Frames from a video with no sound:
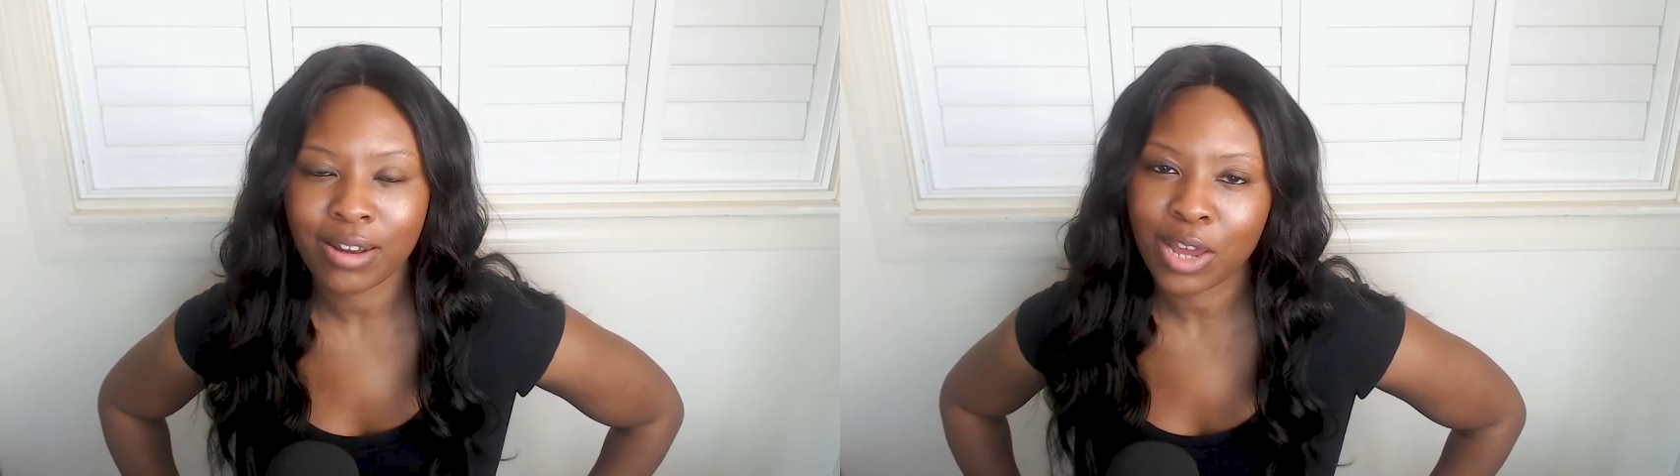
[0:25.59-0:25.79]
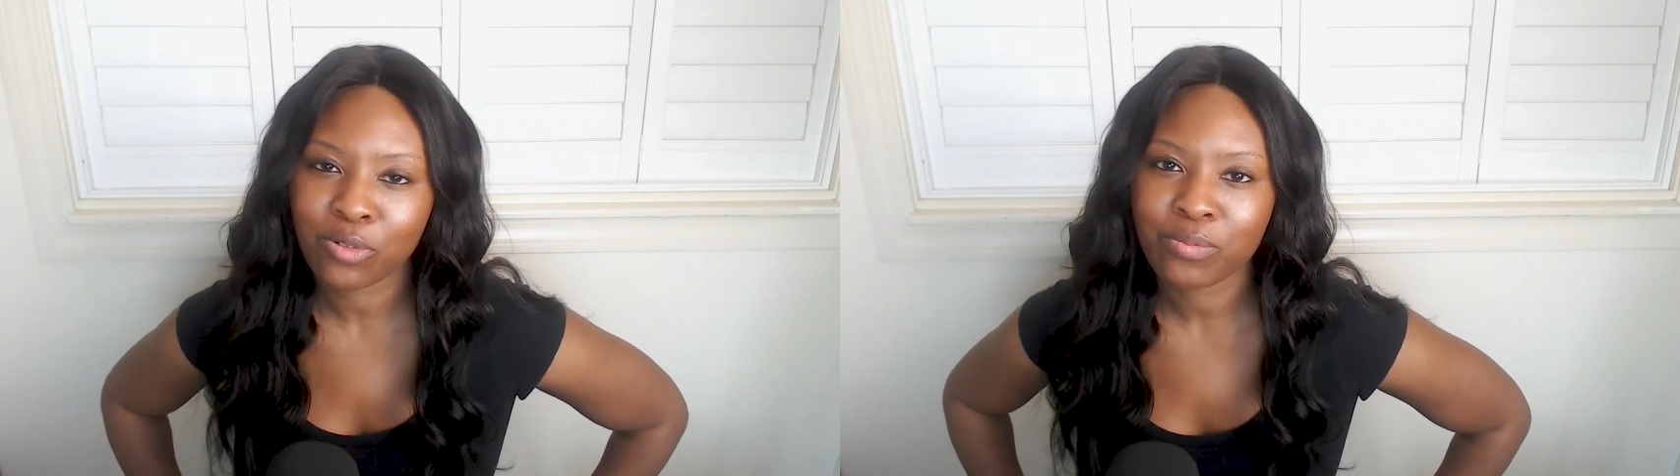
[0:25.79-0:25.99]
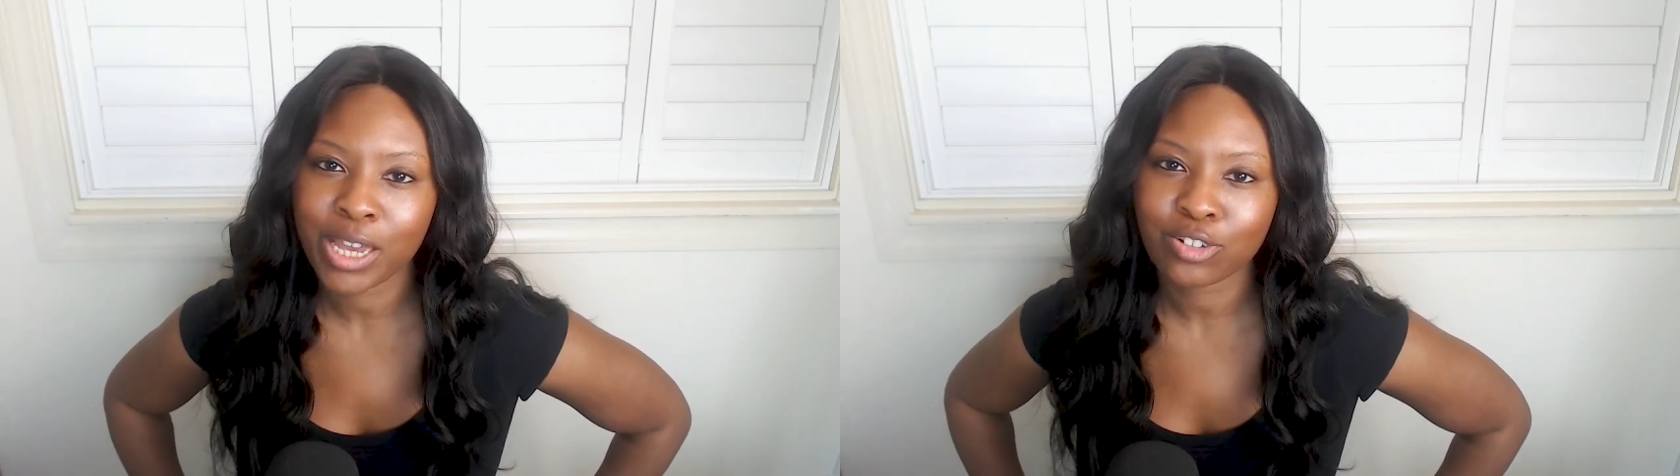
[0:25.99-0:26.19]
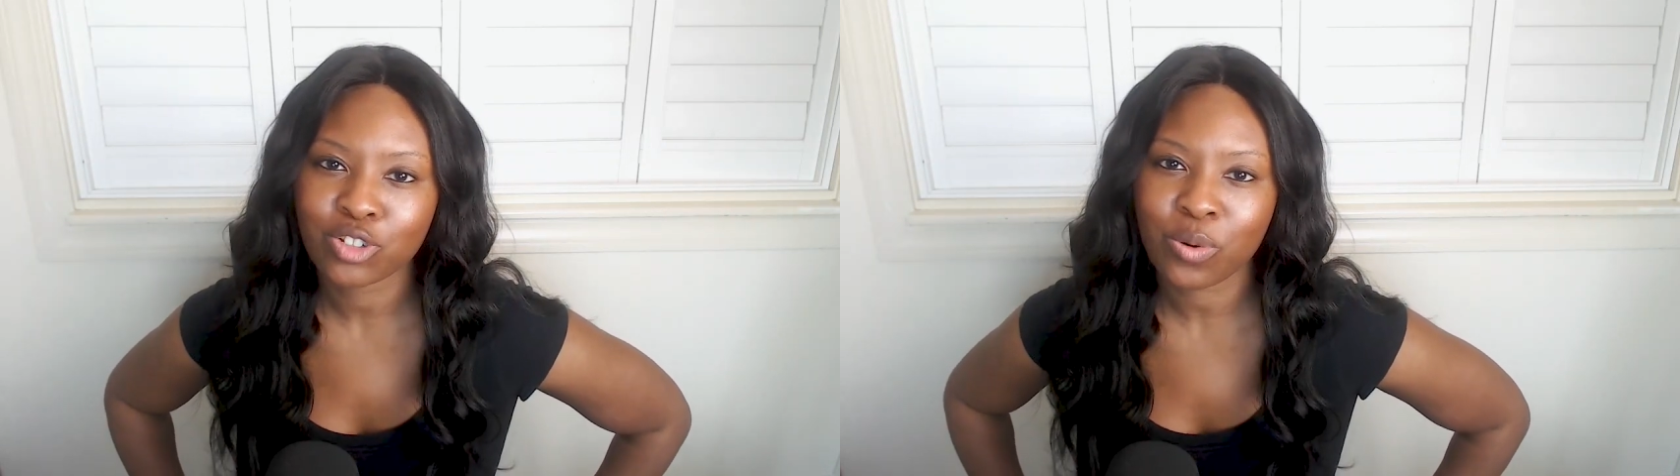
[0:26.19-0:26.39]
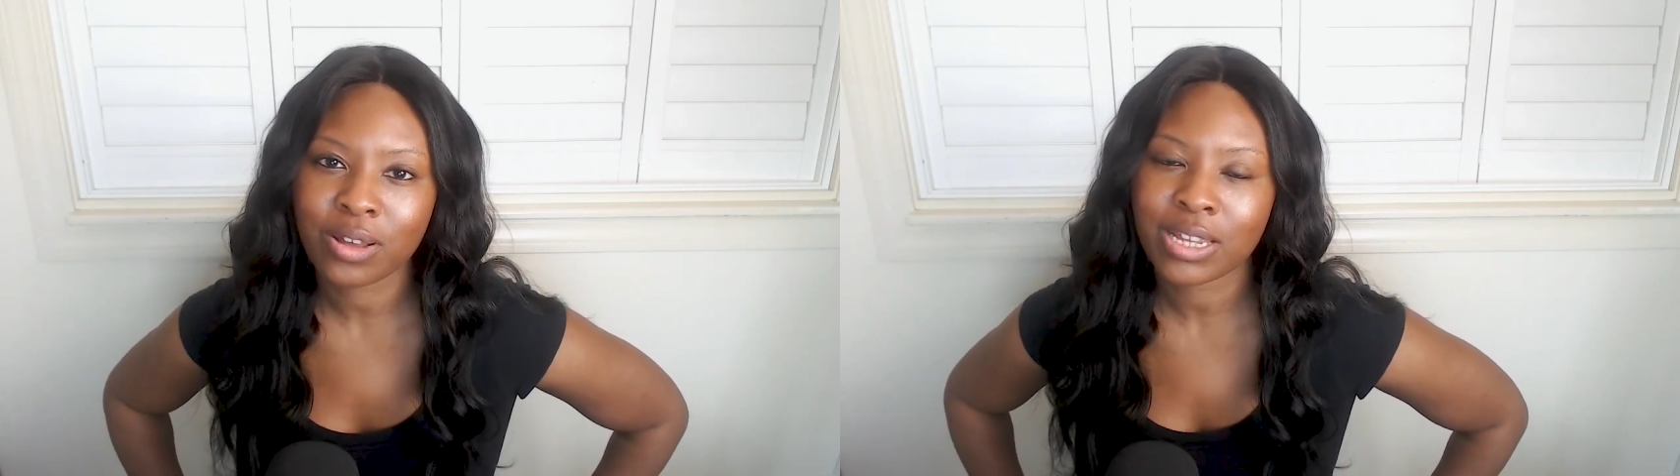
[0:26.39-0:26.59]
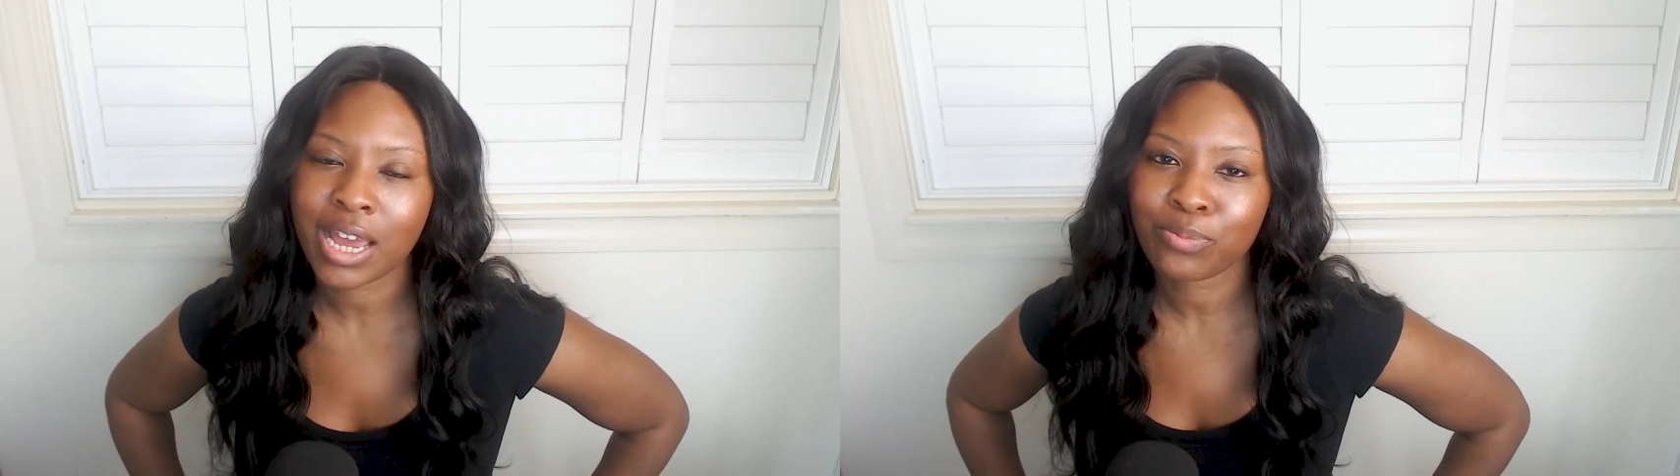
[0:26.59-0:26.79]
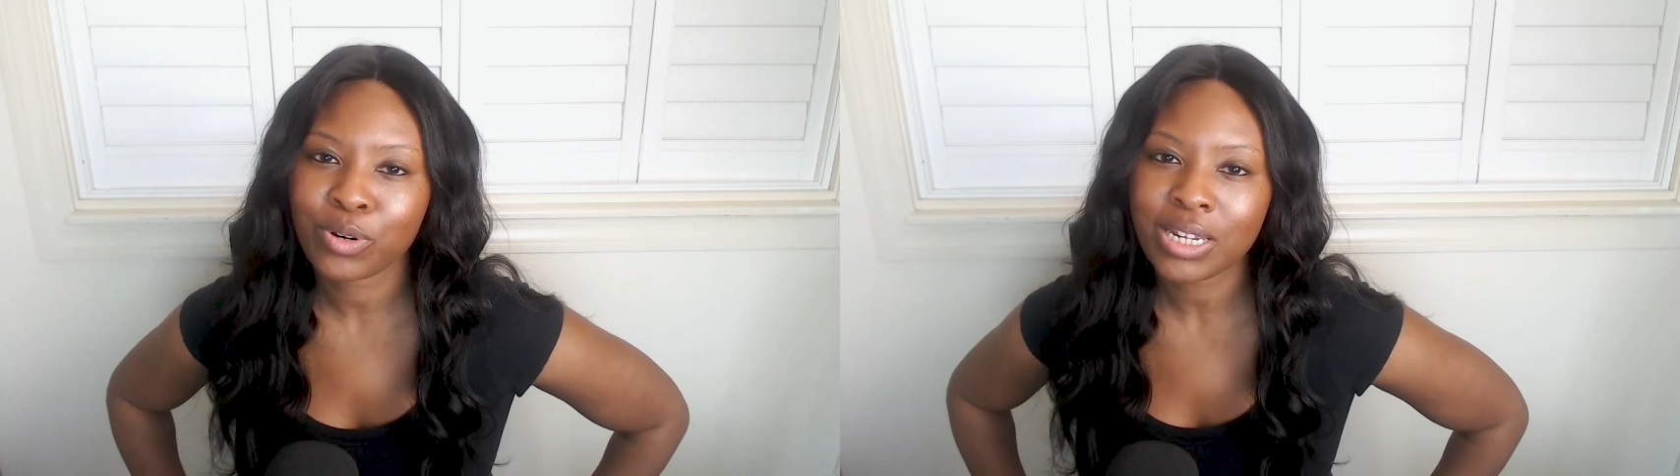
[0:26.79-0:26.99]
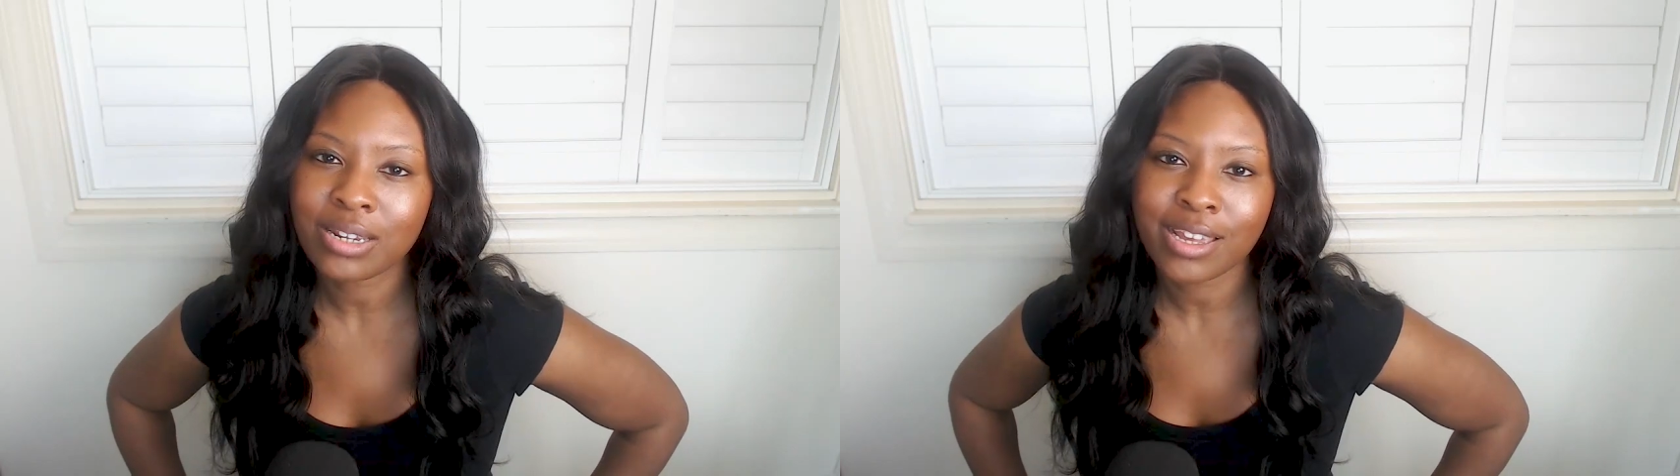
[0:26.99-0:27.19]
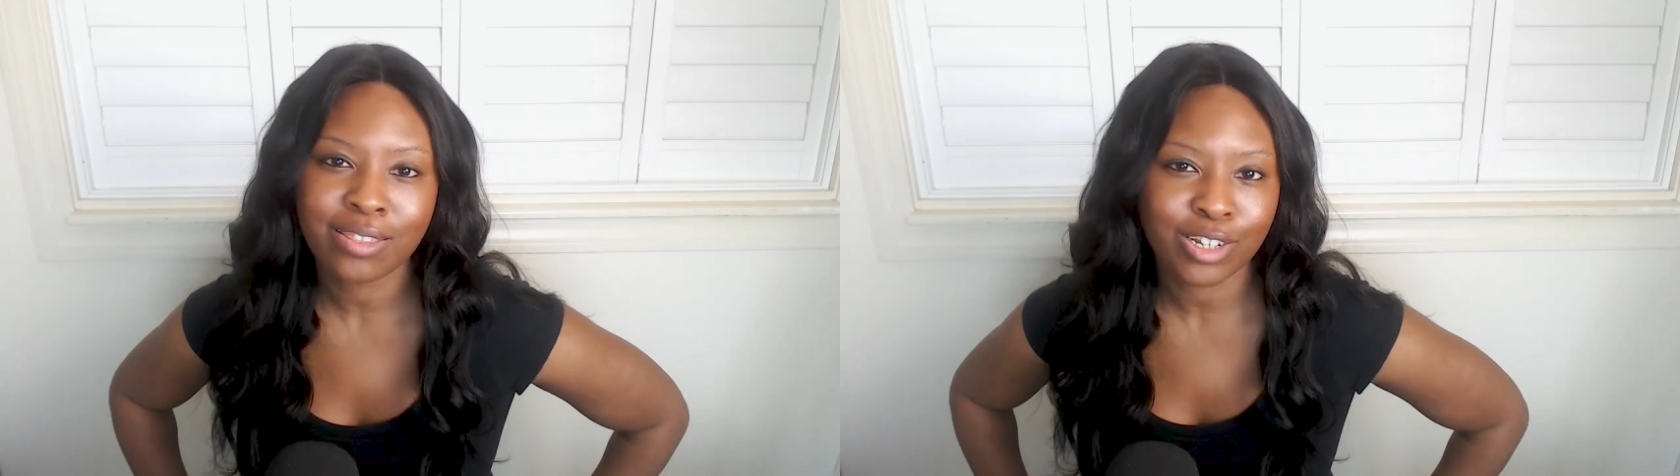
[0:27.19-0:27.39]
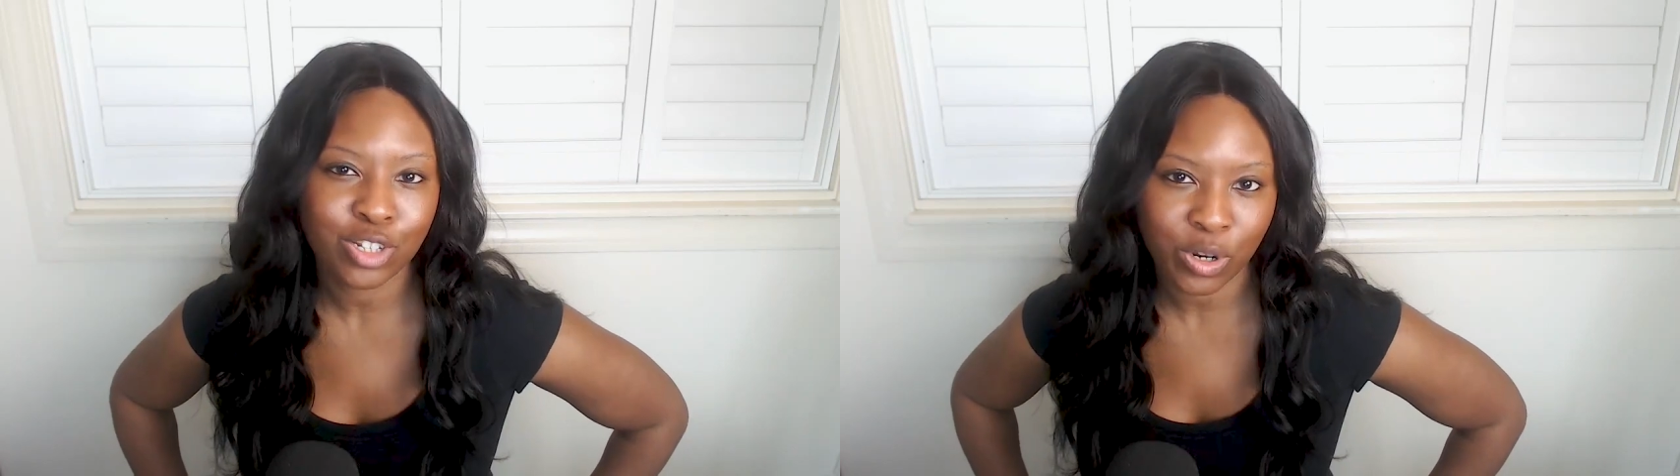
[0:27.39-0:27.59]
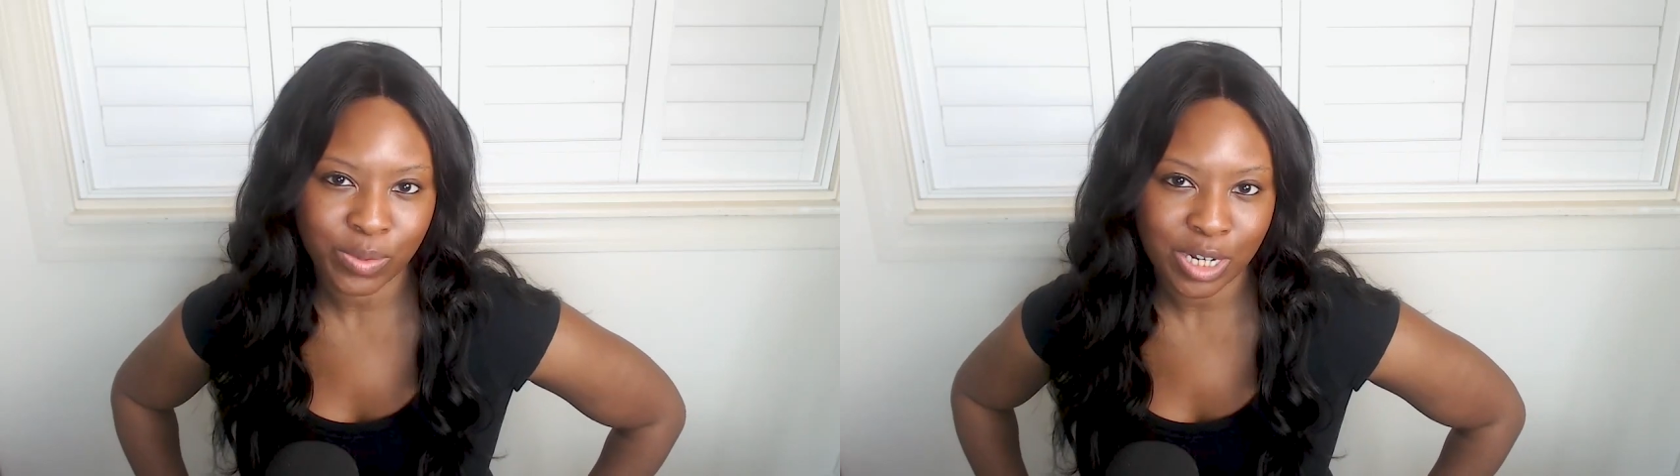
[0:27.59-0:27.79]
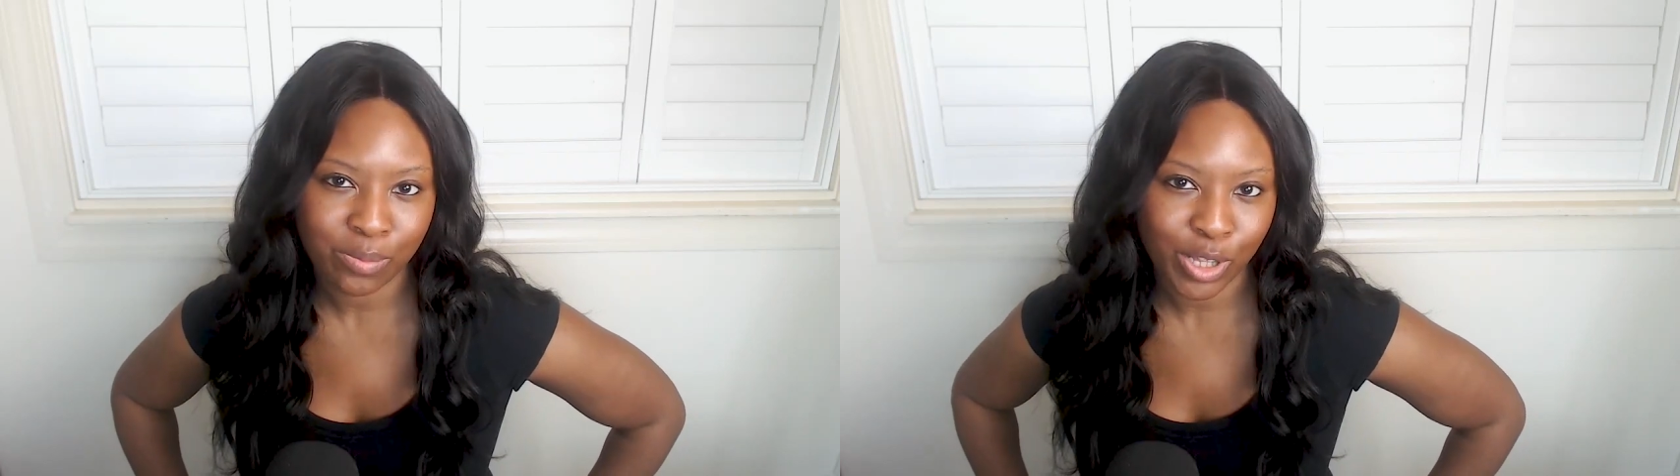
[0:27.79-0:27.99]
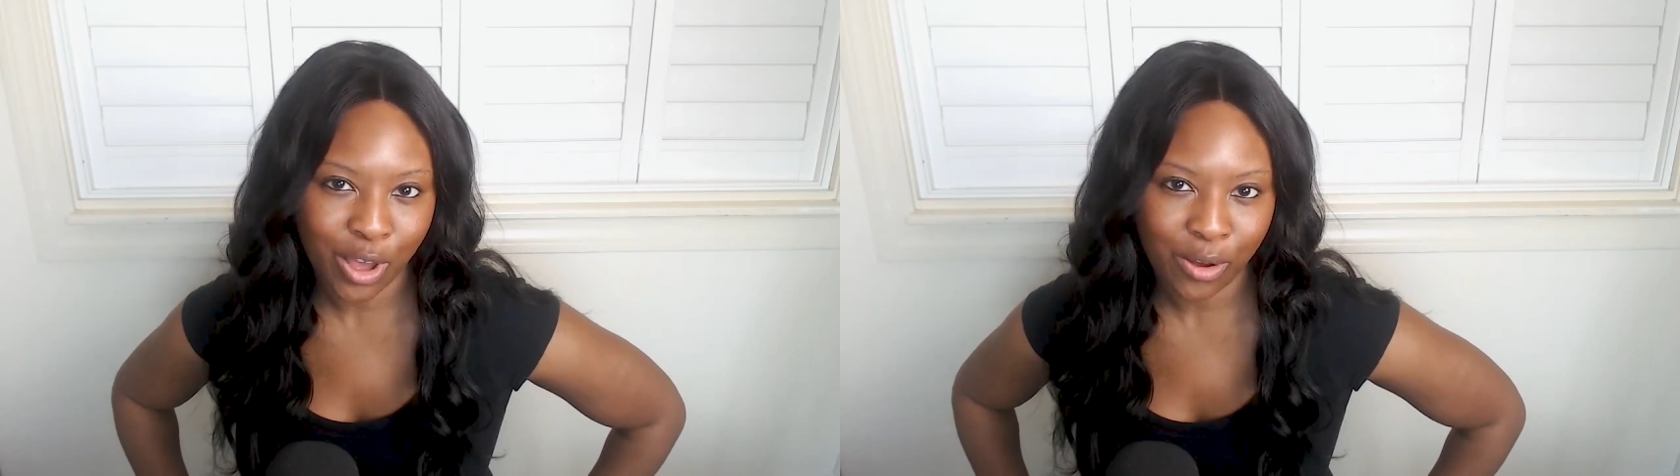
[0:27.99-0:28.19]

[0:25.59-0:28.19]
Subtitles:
I will make sure that I put it in the description below.